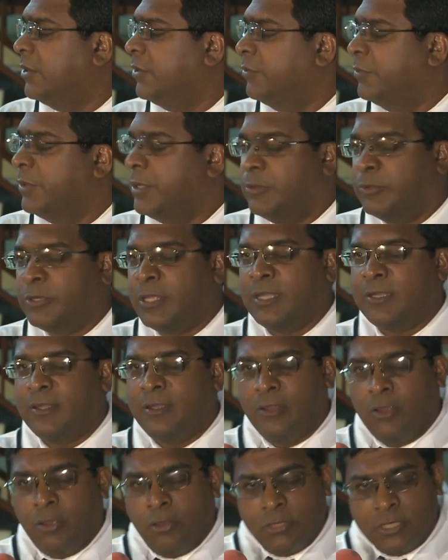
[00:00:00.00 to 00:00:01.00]
We look
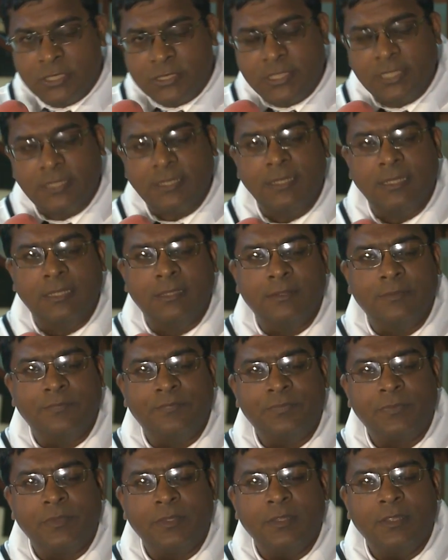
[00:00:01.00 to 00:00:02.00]
at holistically
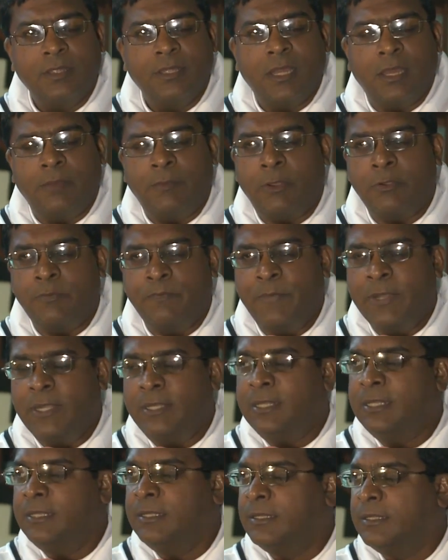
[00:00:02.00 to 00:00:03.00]
about
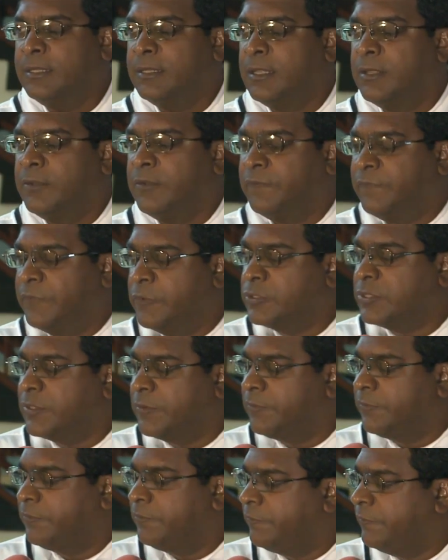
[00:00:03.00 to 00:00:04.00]
building
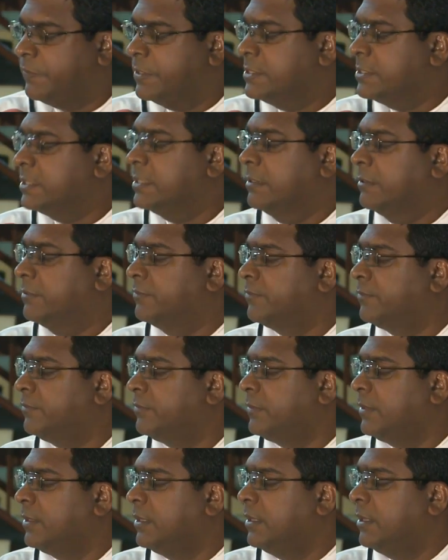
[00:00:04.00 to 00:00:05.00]
future Fiji,
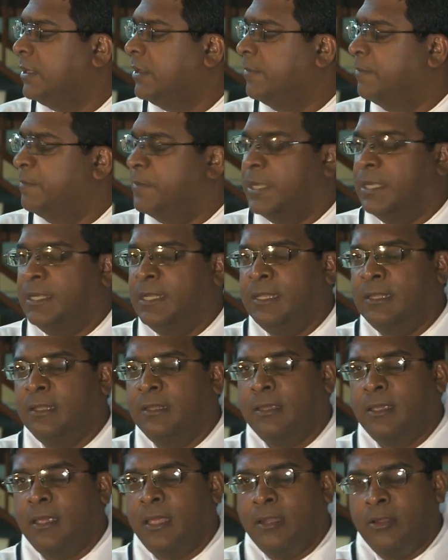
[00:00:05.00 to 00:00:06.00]

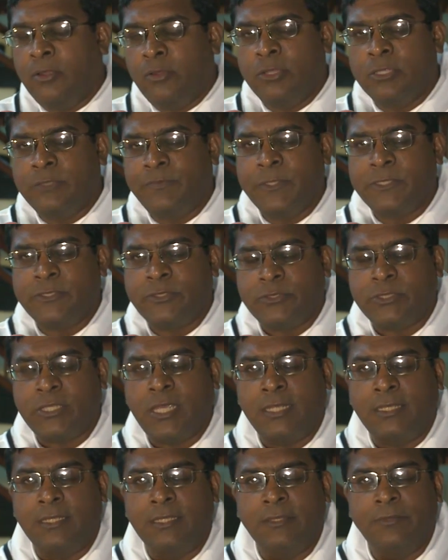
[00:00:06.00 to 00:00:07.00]
building a knowledge-based
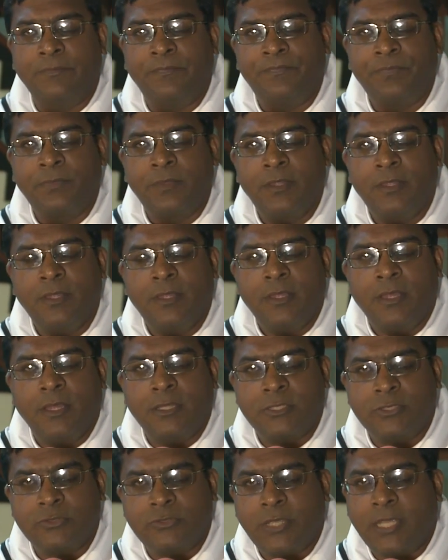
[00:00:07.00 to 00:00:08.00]
society,
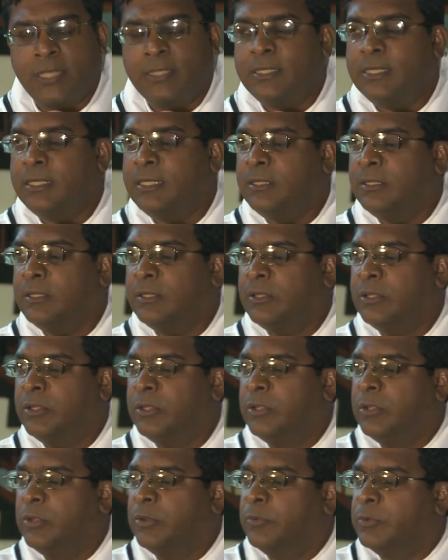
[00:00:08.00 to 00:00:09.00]
a society
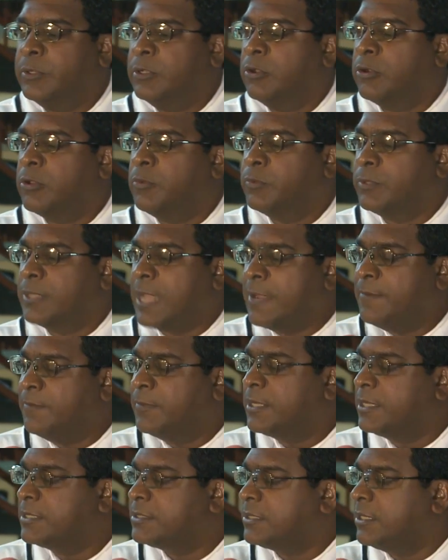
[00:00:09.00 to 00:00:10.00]
with a lot of
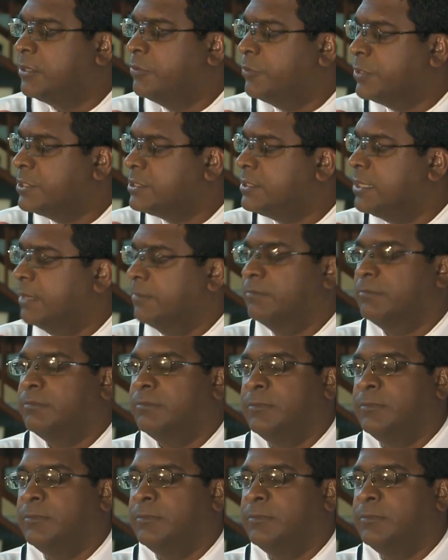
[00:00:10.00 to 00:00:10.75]
time-tested wisdom,